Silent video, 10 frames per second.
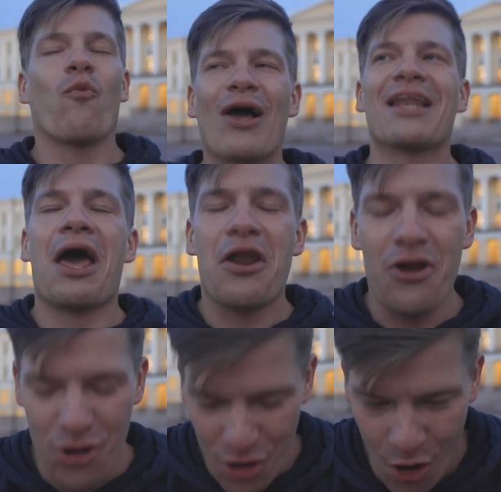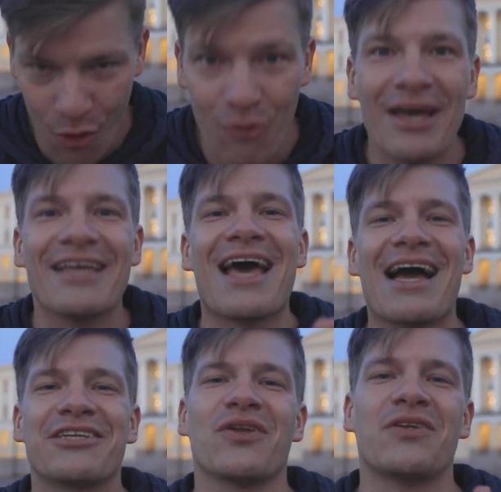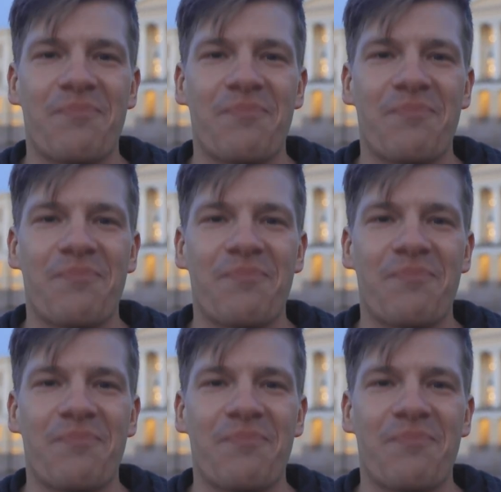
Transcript: Well, no, it actually